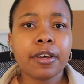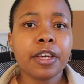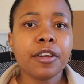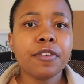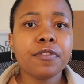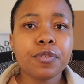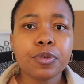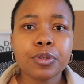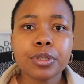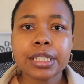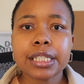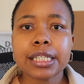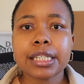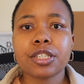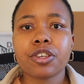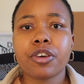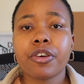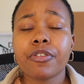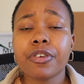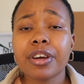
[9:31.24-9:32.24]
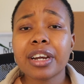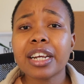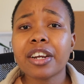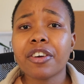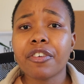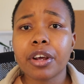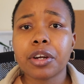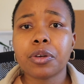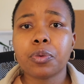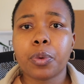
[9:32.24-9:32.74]
influencers are a really
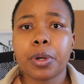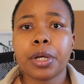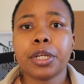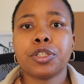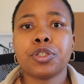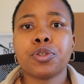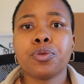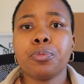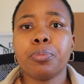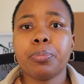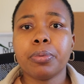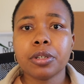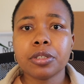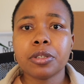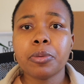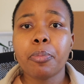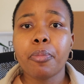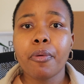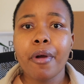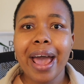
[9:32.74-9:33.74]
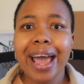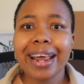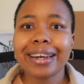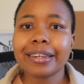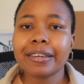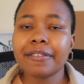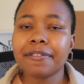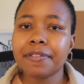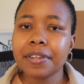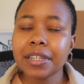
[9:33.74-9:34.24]
great way to build
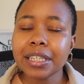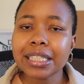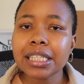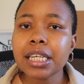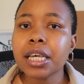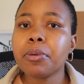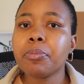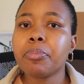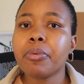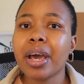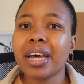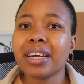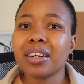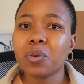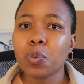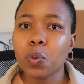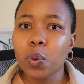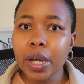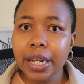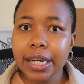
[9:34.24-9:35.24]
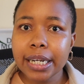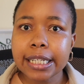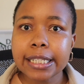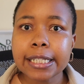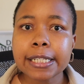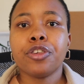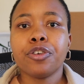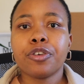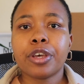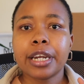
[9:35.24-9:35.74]
brand affinity and brand
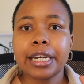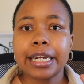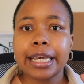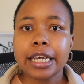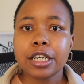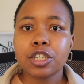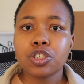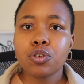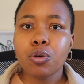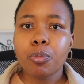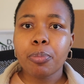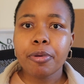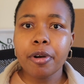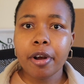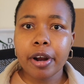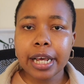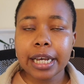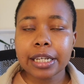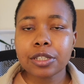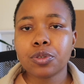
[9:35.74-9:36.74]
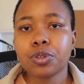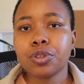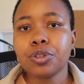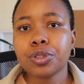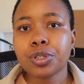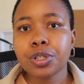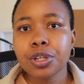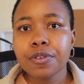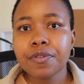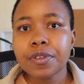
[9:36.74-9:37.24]
awareness. You can get your product or your
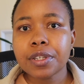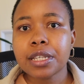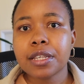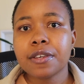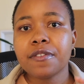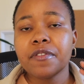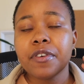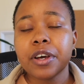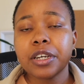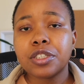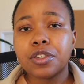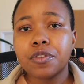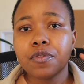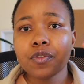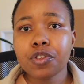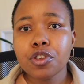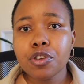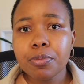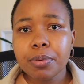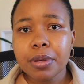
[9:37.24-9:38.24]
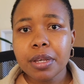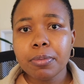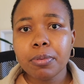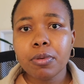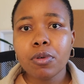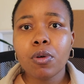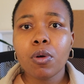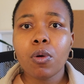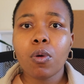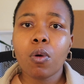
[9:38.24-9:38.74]
service in front of new
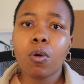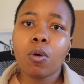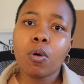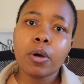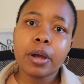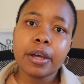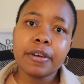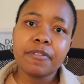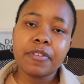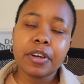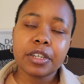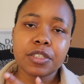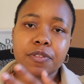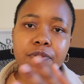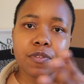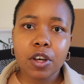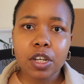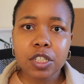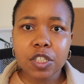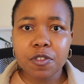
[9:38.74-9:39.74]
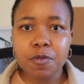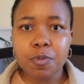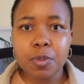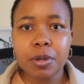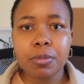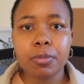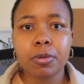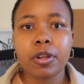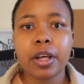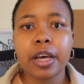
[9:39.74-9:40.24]
people or in front of lots of
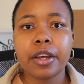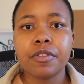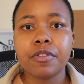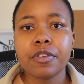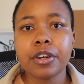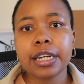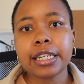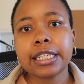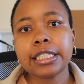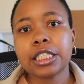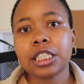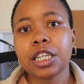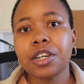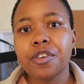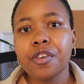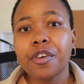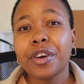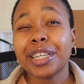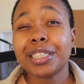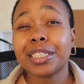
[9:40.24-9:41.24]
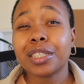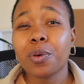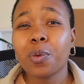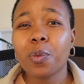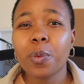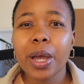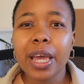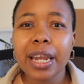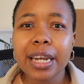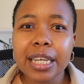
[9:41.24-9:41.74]
people and really generate
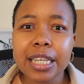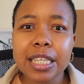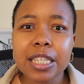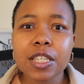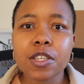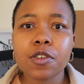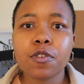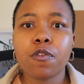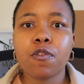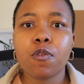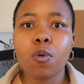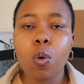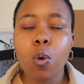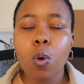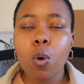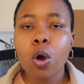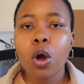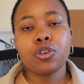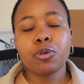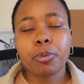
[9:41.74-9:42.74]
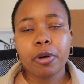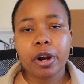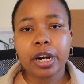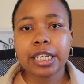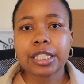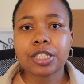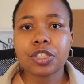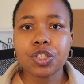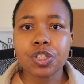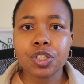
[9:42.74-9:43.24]
awareness for your
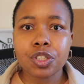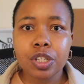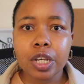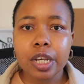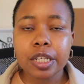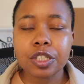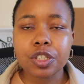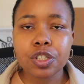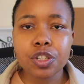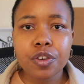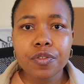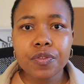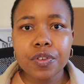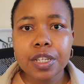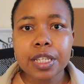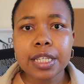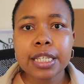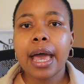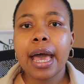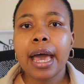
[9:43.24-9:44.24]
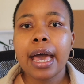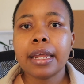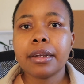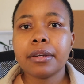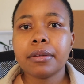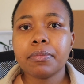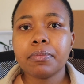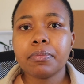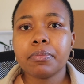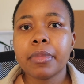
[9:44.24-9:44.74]
product and service,
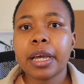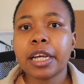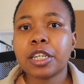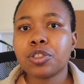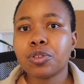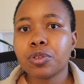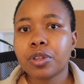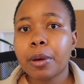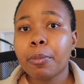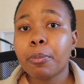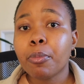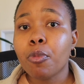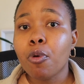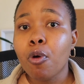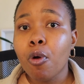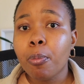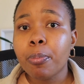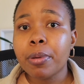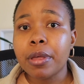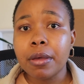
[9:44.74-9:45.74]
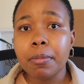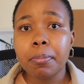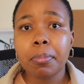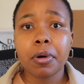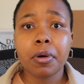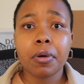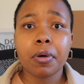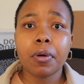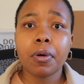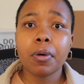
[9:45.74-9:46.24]
and make sure that more
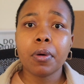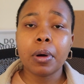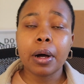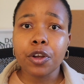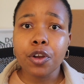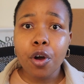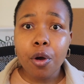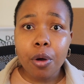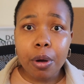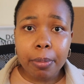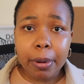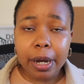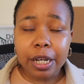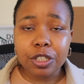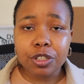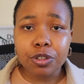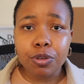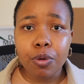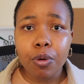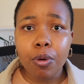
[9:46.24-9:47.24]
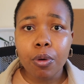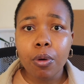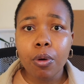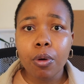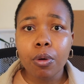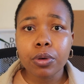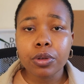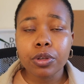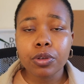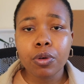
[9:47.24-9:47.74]
people know about
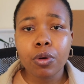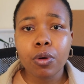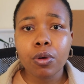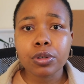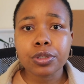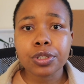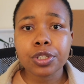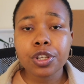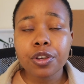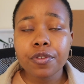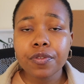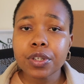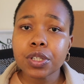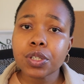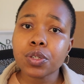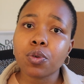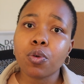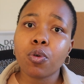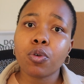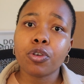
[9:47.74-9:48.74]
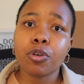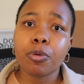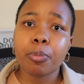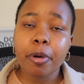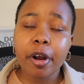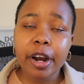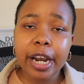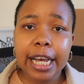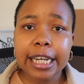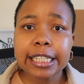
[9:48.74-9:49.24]
your service or your
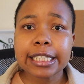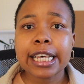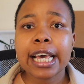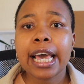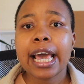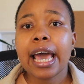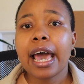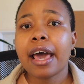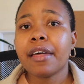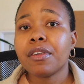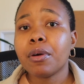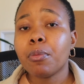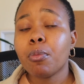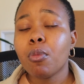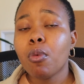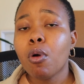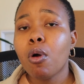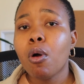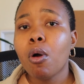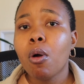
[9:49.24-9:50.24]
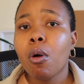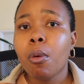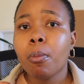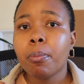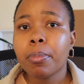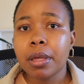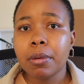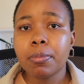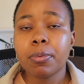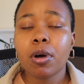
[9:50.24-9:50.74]
product, and that more
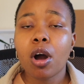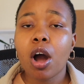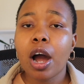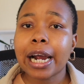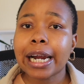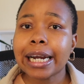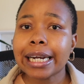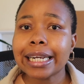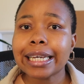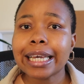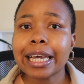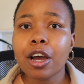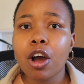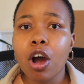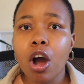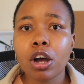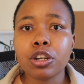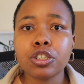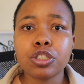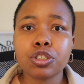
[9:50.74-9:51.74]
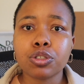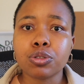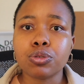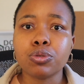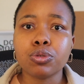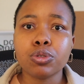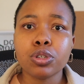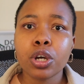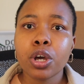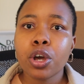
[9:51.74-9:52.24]
people are clicking
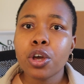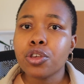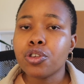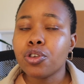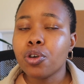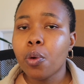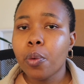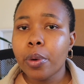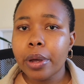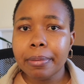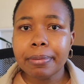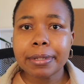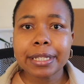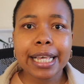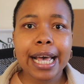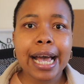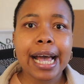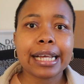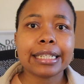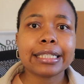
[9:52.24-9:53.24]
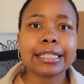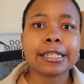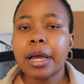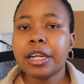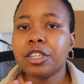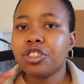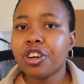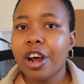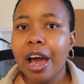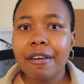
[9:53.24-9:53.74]
onto your website
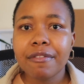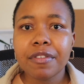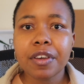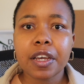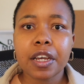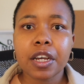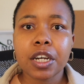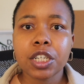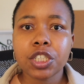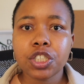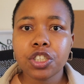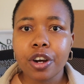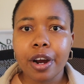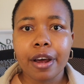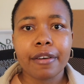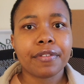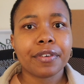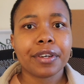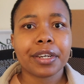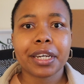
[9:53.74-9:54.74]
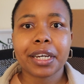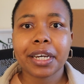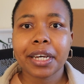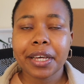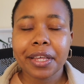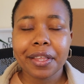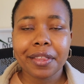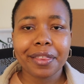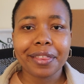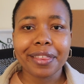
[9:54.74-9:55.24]
and driving traffic
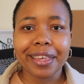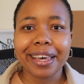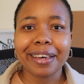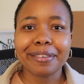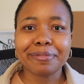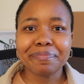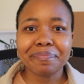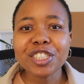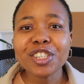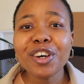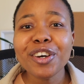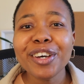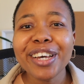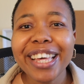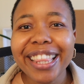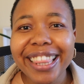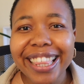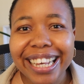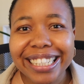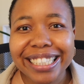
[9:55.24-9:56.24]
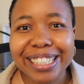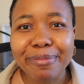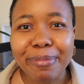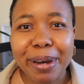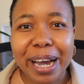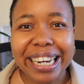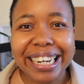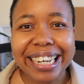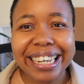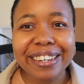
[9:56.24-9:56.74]
there. So that's
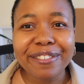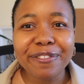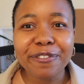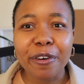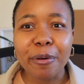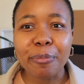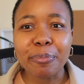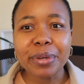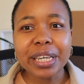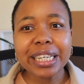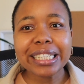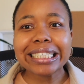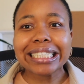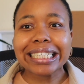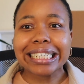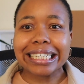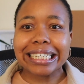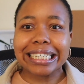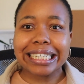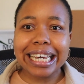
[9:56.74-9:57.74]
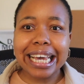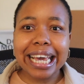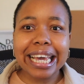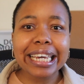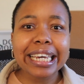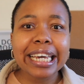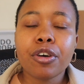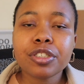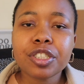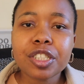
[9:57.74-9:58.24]
about it from me
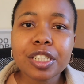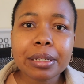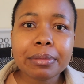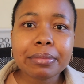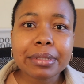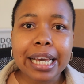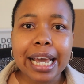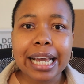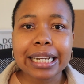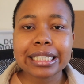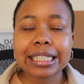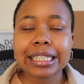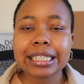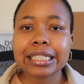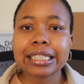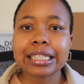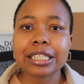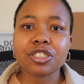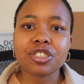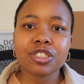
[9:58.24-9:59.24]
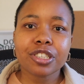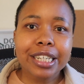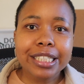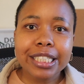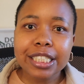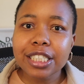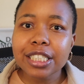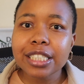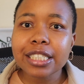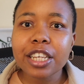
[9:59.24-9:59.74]
today. Those are some tactics and
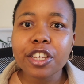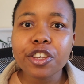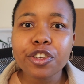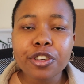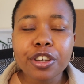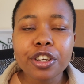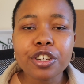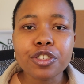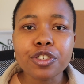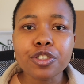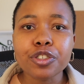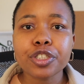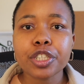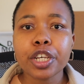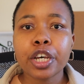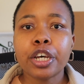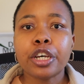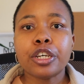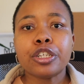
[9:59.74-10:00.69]
strategies that you can use